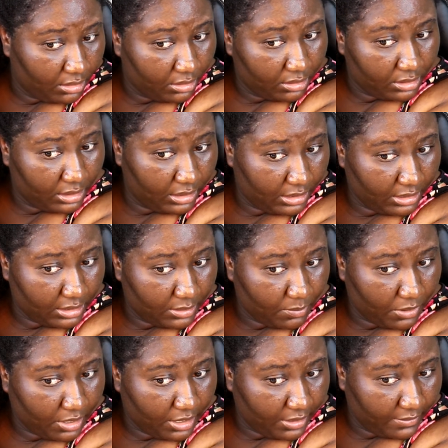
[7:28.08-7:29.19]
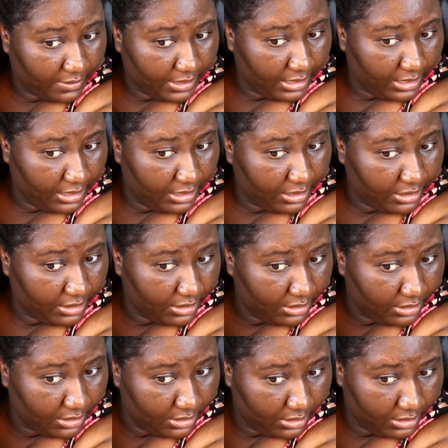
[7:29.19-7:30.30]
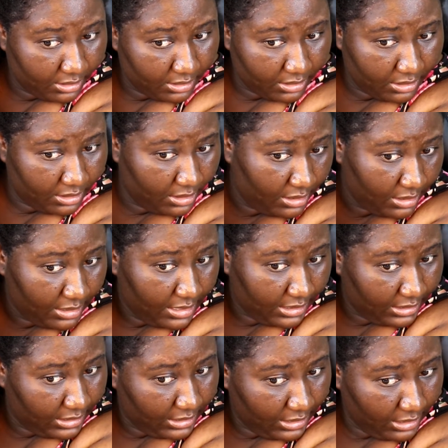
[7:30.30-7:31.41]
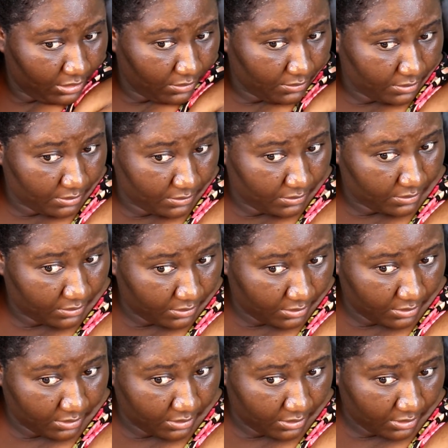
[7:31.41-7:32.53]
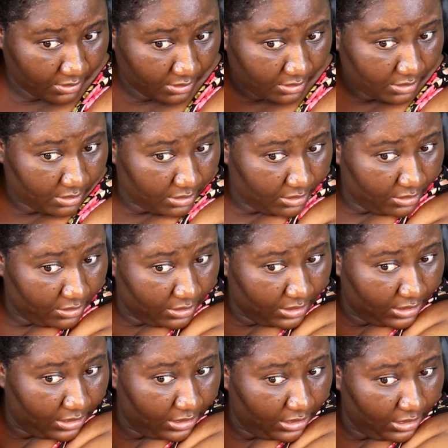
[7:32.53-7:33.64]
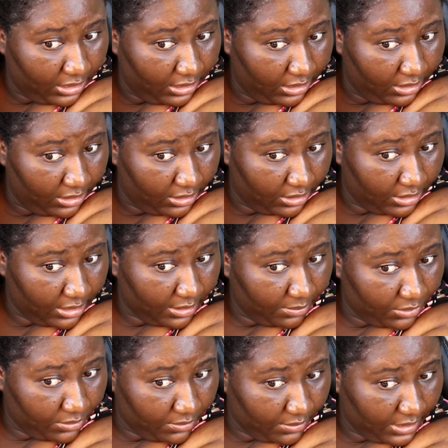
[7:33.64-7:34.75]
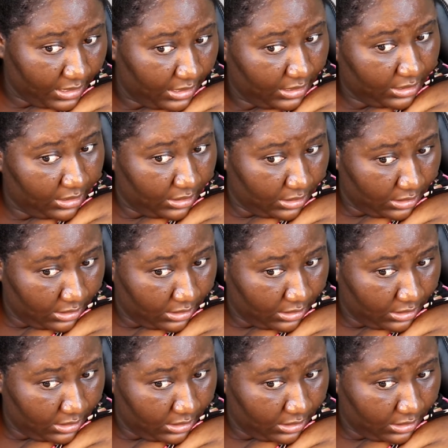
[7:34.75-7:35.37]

See this part right here? That's see-through. As you can see, stops right.